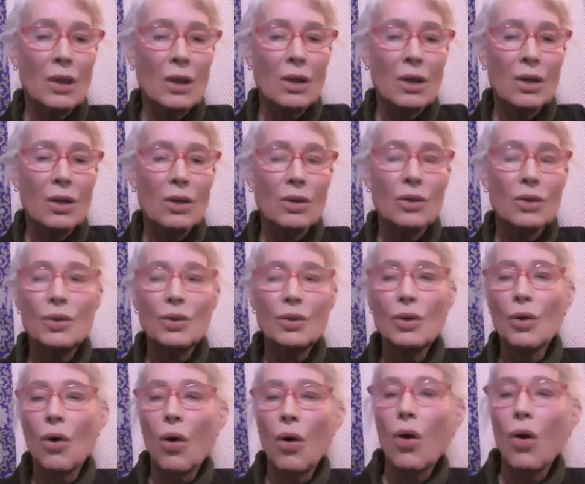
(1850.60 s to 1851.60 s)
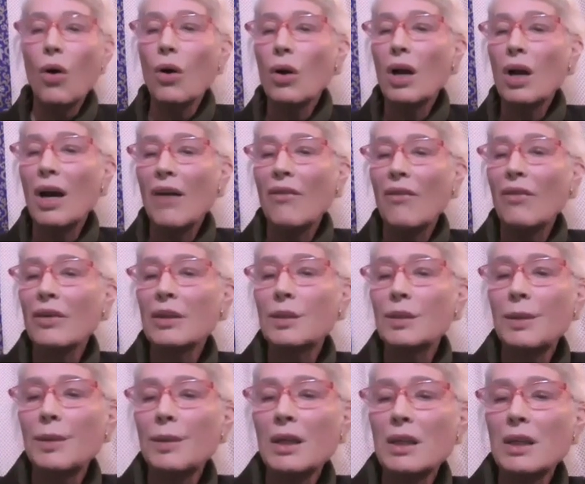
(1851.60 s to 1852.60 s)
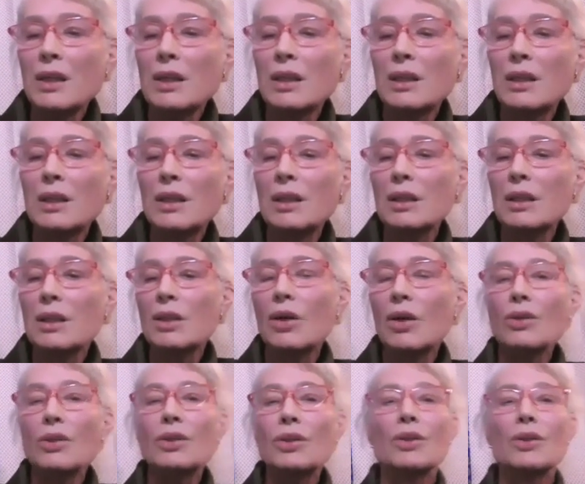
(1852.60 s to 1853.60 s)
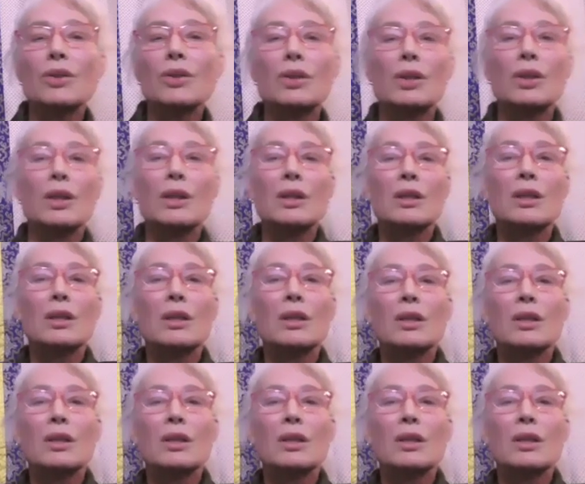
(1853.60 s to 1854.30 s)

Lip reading: You all have experienced this consciousness,